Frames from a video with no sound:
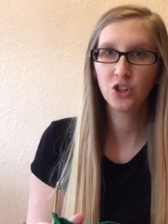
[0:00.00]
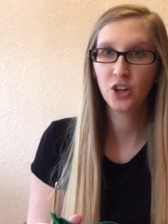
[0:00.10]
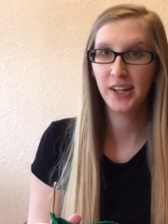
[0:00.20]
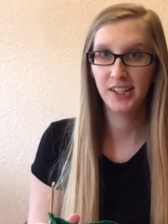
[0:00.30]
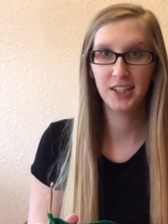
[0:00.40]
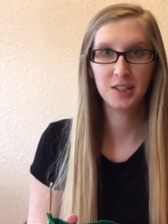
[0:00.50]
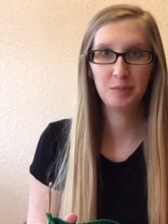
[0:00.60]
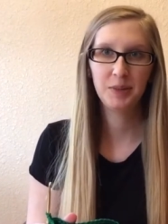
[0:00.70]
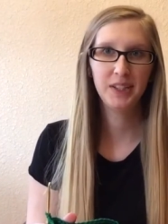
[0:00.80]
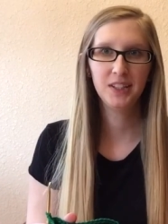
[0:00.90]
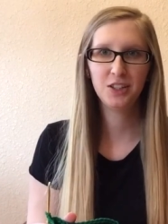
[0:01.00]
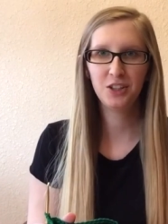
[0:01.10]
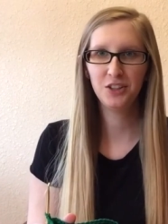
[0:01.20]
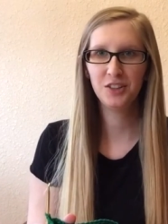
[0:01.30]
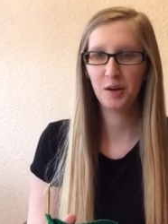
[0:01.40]
try and explain it to
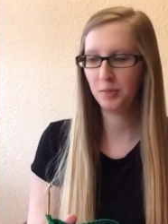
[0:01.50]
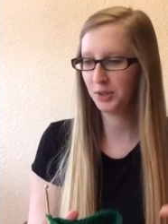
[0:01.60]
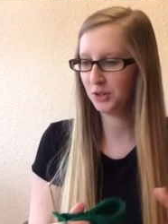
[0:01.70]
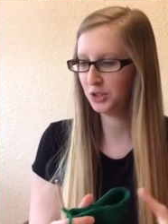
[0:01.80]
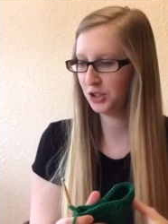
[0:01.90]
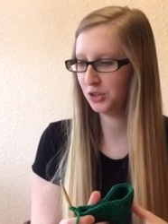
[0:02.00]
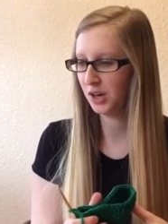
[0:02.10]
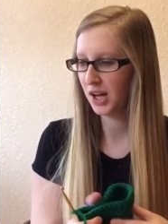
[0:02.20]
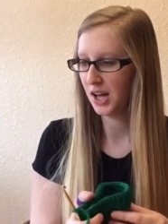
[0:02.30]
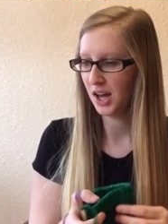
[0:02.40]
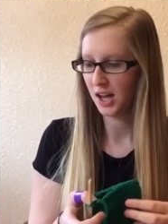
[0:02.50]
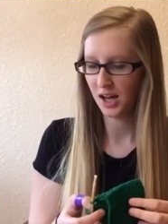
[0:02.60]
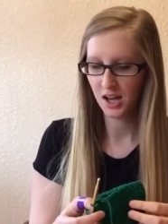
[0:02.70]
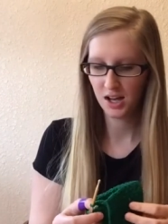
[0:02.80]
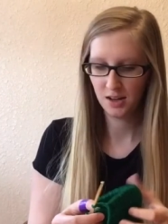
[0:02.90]
you down below too.
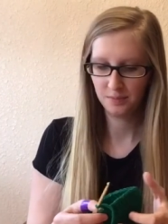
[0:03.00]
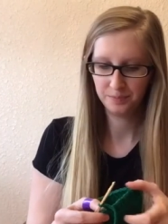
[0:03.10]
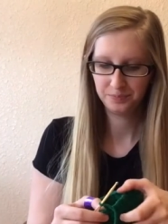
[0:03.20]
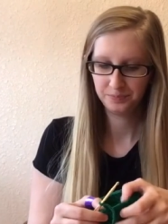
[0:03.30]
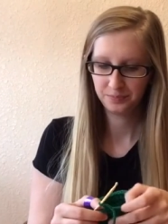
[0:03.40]
Um,